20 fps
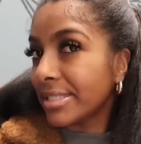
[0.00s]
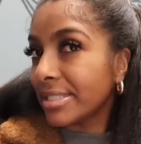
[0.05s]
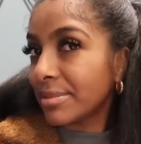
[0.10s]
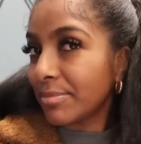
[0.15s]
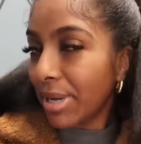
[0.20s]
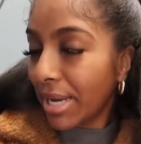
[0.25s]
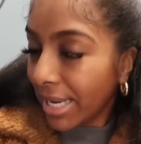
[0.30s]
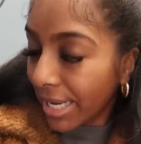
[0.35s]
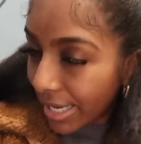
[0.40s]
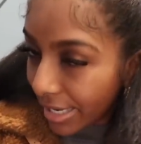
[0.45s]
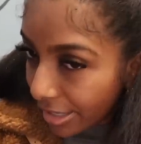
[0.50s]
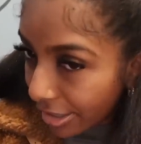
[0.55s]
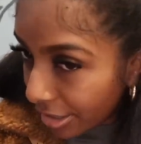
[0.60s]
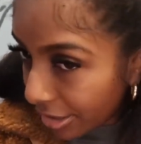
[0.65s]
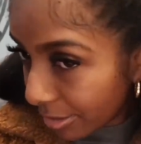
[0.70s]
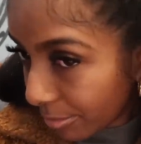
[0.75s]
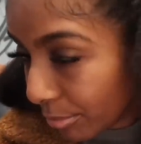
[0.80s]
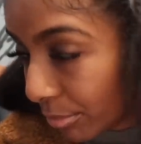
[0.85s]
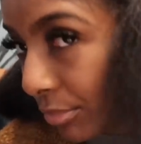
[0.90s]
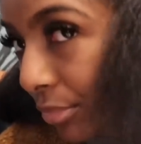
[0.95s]
This is my
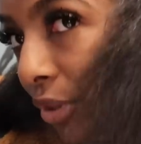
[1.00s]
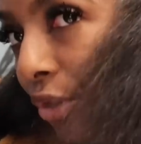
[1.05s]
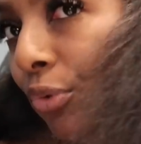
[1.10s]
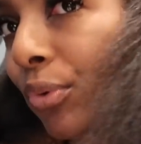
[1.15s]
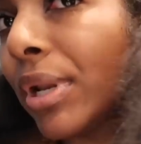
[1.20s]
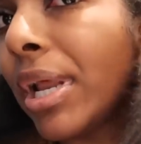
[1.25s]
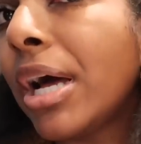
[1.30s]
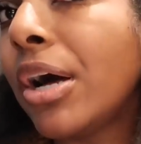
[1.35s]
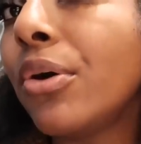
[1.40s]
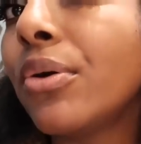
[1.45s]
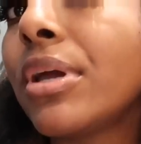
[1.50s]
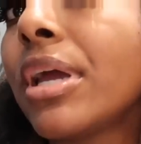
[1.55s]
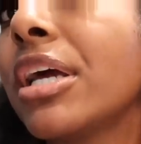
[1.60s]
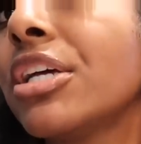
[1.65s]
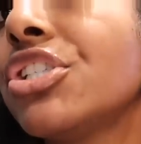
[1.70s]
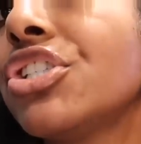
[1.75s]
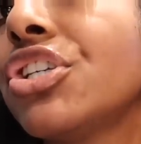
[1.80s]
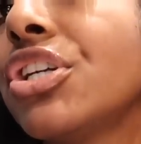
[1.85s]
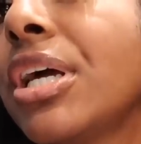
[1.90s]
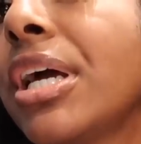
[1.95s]
hair, blew it out
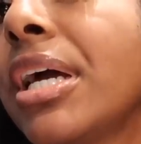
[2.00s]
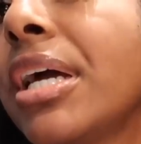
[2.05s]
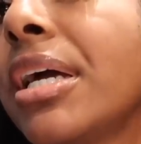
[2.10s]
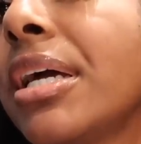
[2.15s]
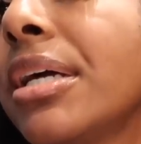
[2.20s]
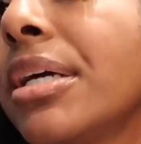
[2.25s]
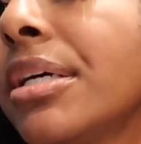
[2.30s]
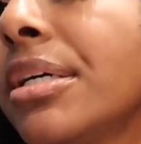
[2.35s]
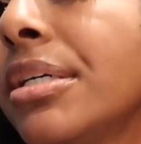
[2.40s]
yesterday.